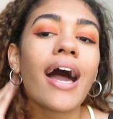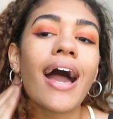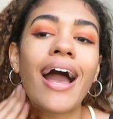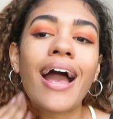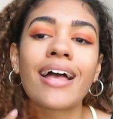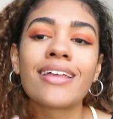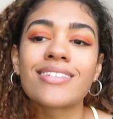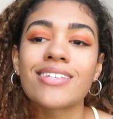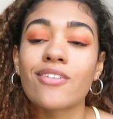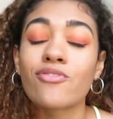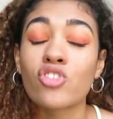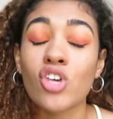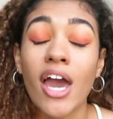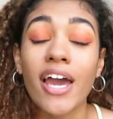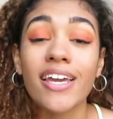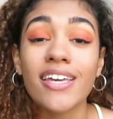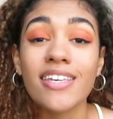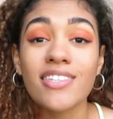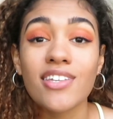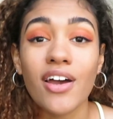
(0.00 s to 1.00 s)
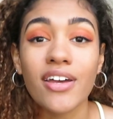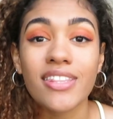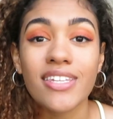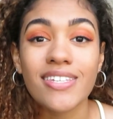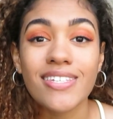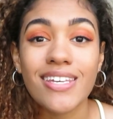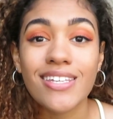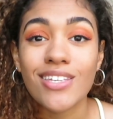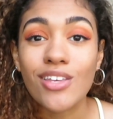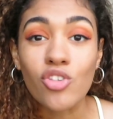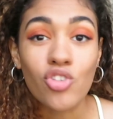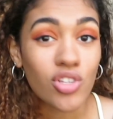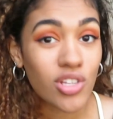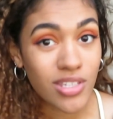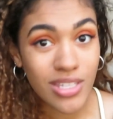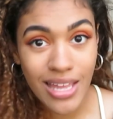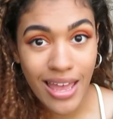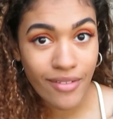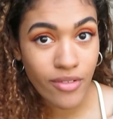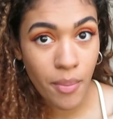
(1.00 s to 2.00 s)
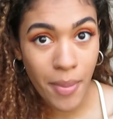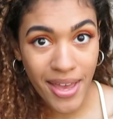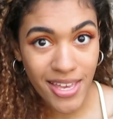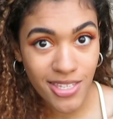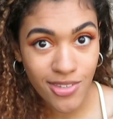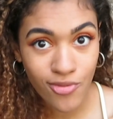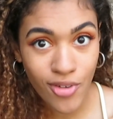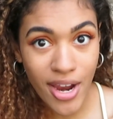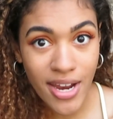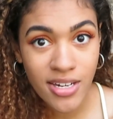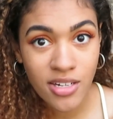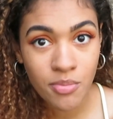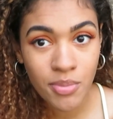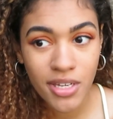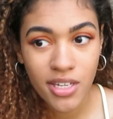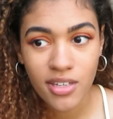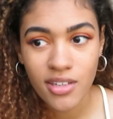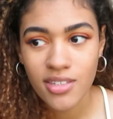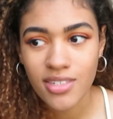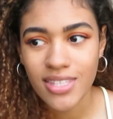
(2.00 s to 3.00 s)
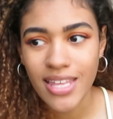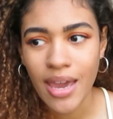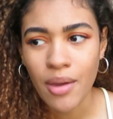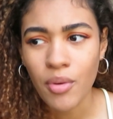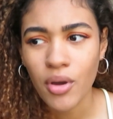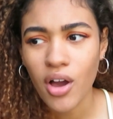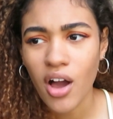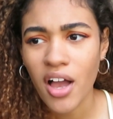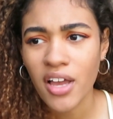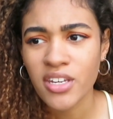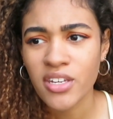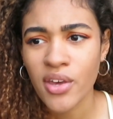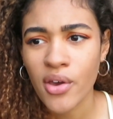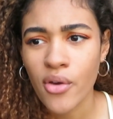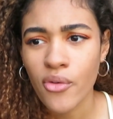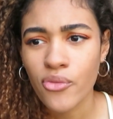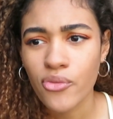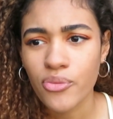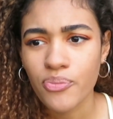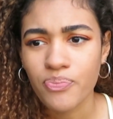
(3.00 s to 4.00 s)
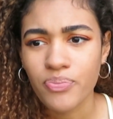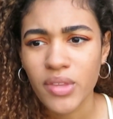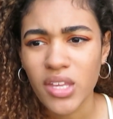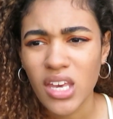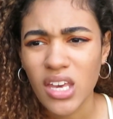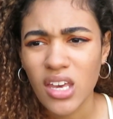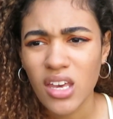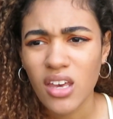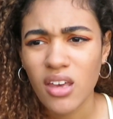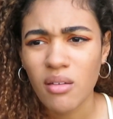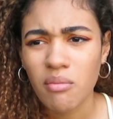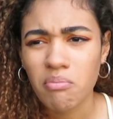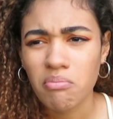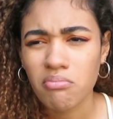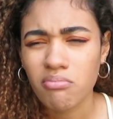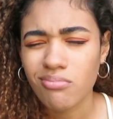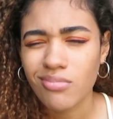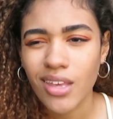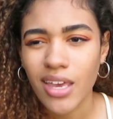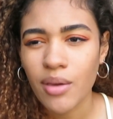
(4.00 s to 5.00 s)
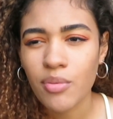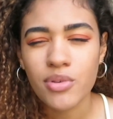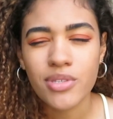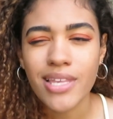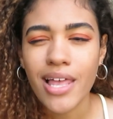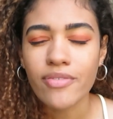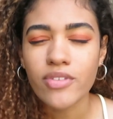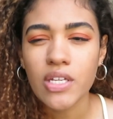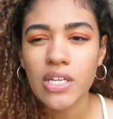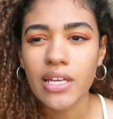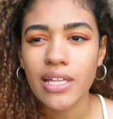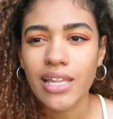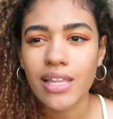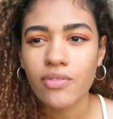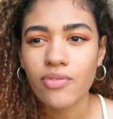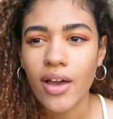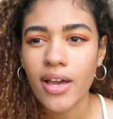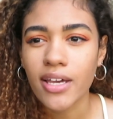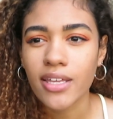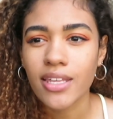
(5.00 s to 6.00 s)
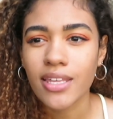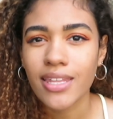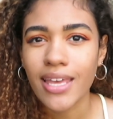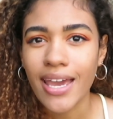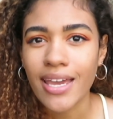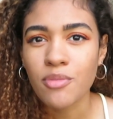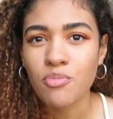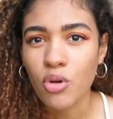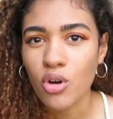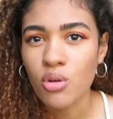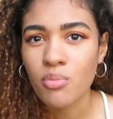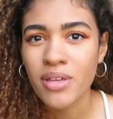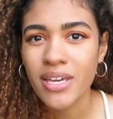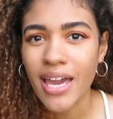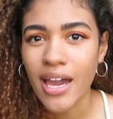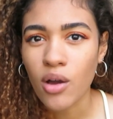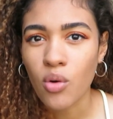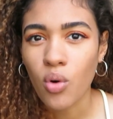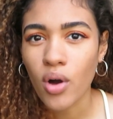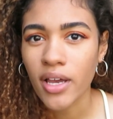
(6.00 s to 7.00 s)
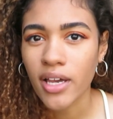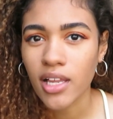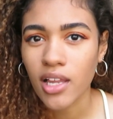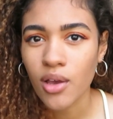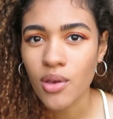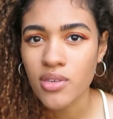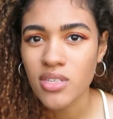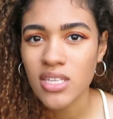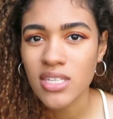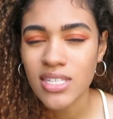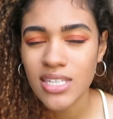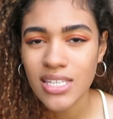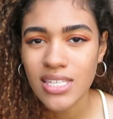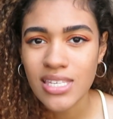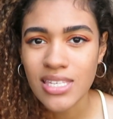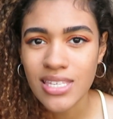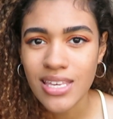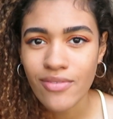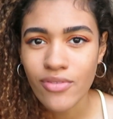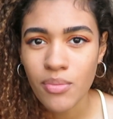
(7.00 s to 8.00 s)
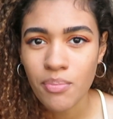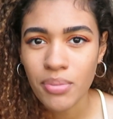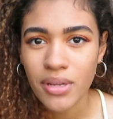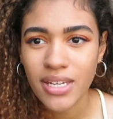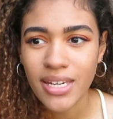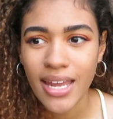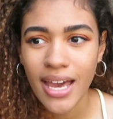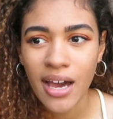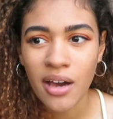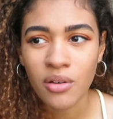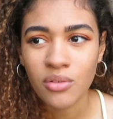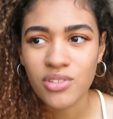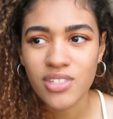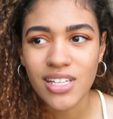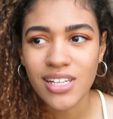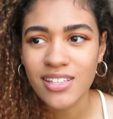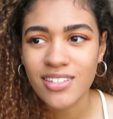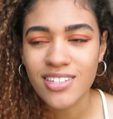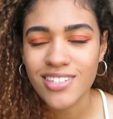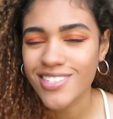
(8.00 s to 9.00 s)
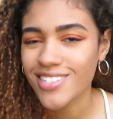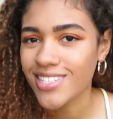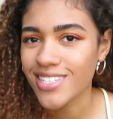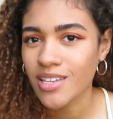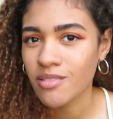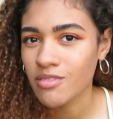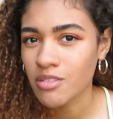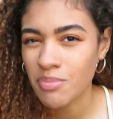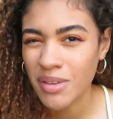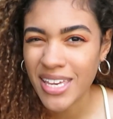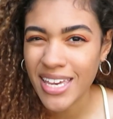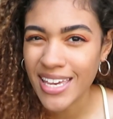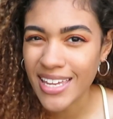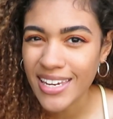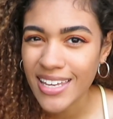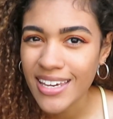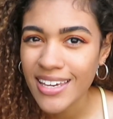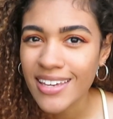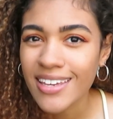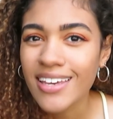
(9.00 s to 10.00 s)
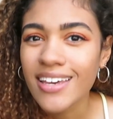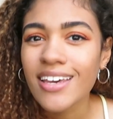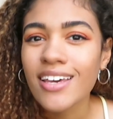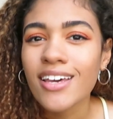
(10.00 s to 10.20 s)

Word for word: And if Jacquie's not in the season, she doesn't have a best friend because they were kind of it was left on a cliffhanger that they'd probably get quite close in season seven, but now Dylan doesn't seem to be in it.